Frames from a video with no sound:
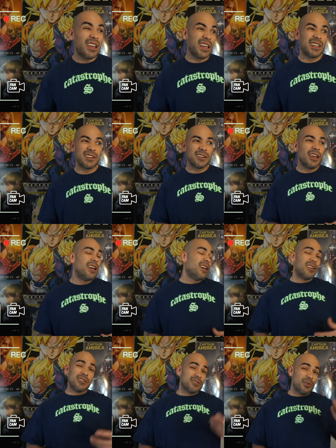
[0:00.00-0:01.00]
And
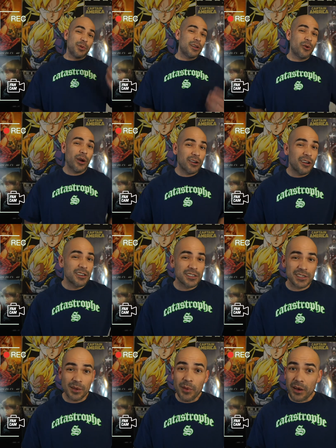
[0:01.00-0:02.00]
to be quite
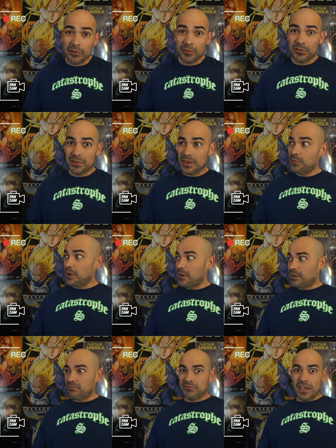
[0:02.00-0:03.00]
honest, some of them leave me
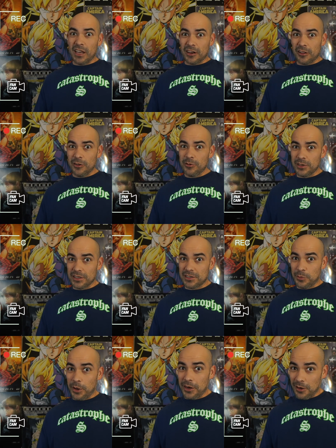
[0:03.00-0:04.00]
kind of clueless,
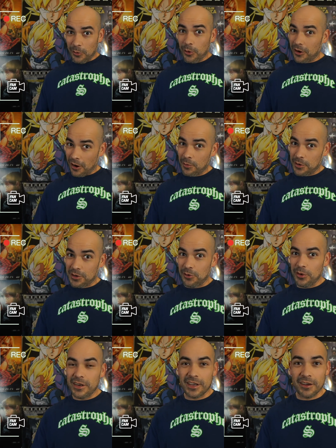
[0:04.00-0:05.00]
depending on what comic
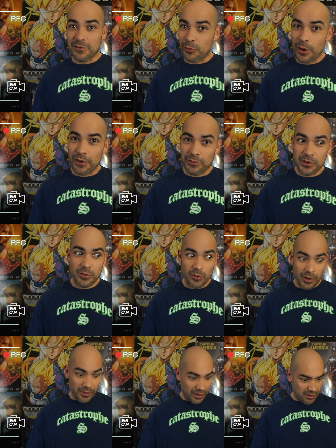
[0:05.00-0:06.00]
you're reading. I've read a few
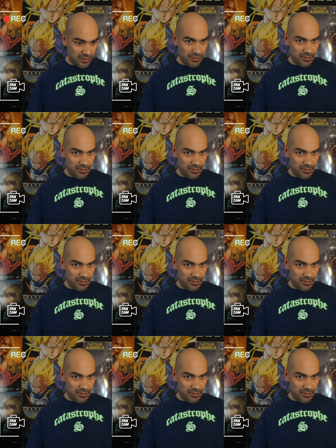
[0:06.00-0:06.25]
where I'm like,